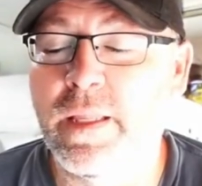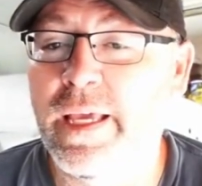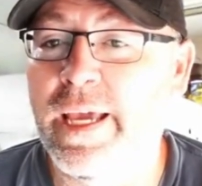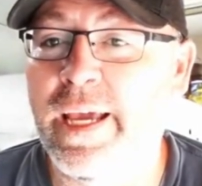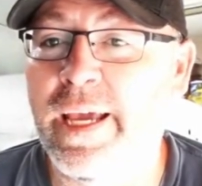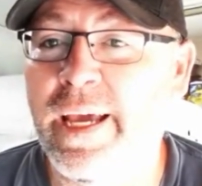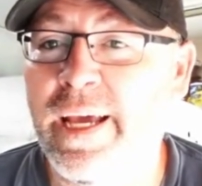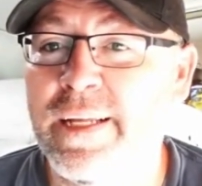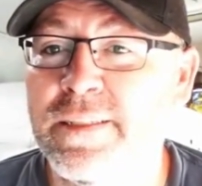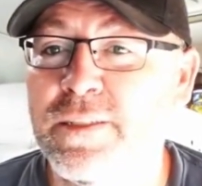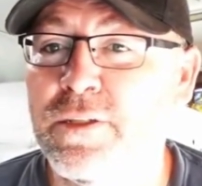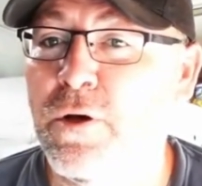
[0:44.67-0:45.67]

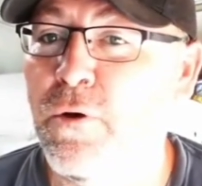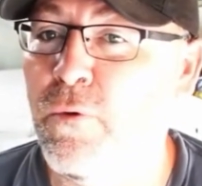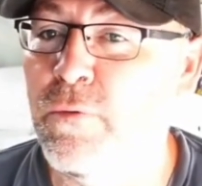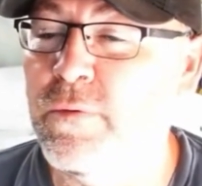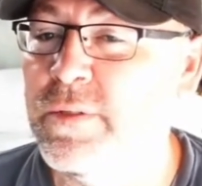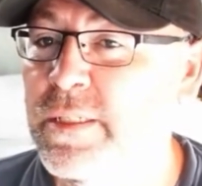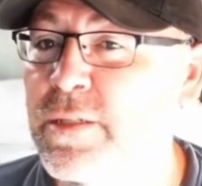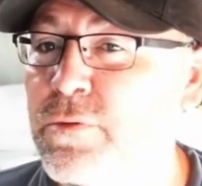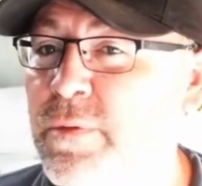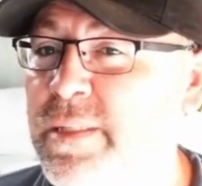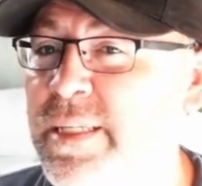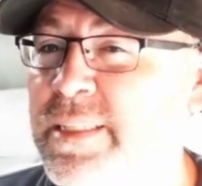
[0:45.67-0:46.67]
And so here's
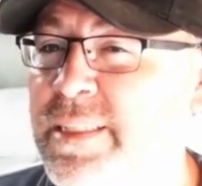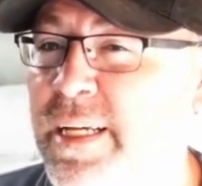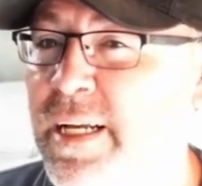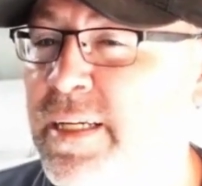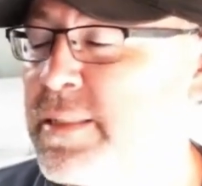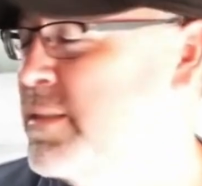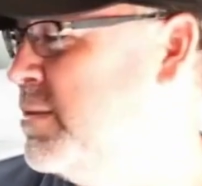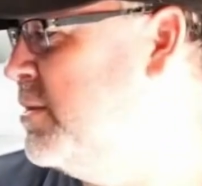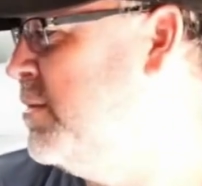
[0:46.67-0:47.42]
what they sent us.